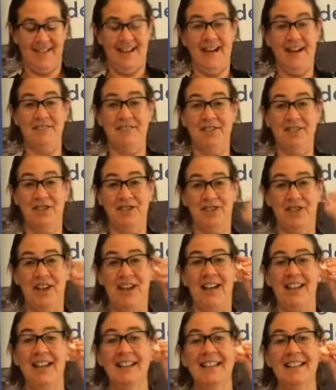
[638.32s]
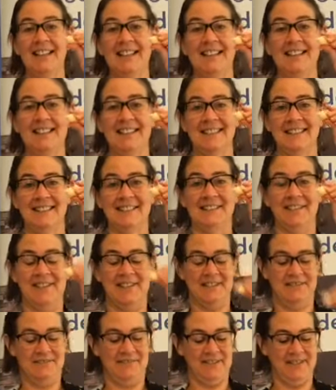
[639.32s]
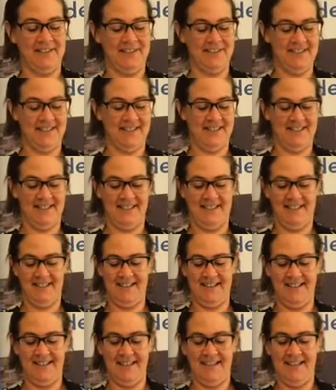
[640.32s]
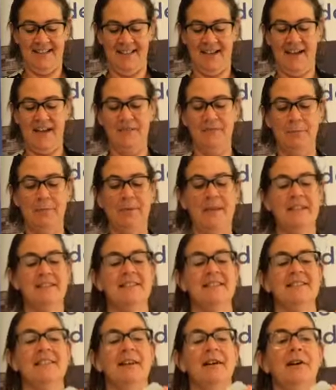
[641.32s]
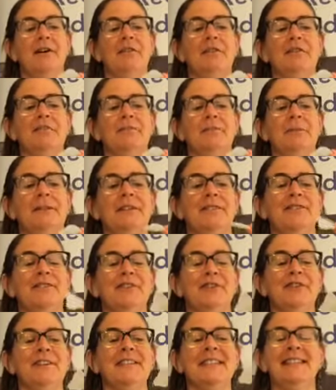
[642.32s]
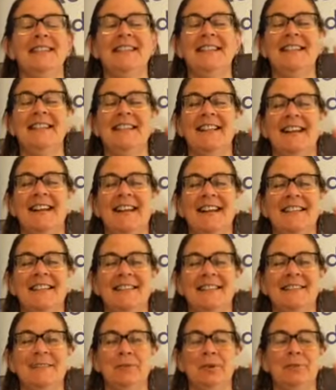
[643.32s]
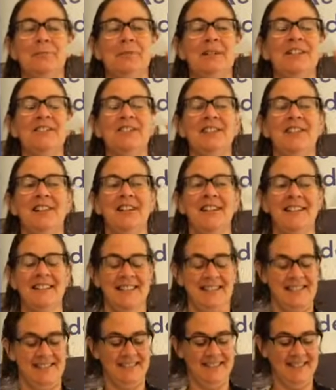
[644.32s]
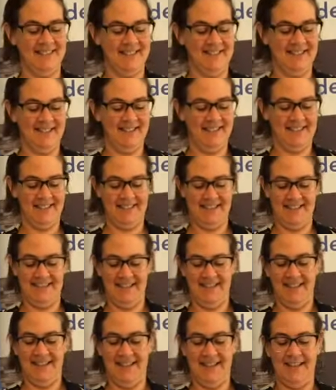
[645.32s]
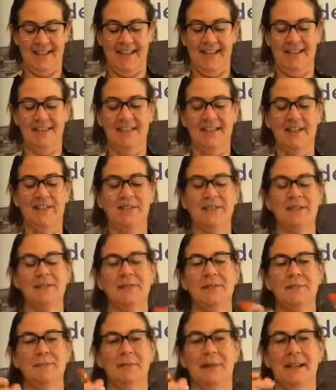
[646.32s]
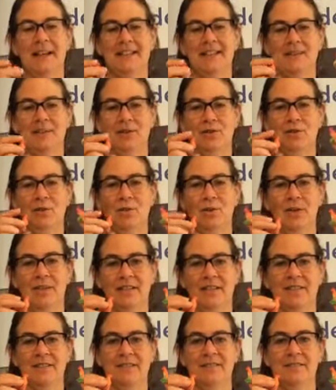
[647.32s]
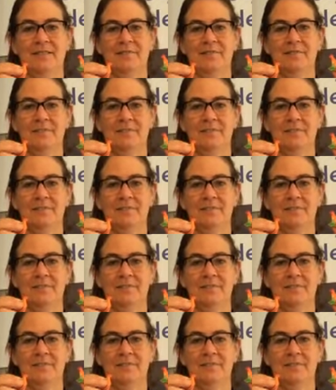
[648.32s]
I have a shell. That's kind of fun. I have a piece of, believe it or not, sea glass or beach glass. And then I've got some plastic toys.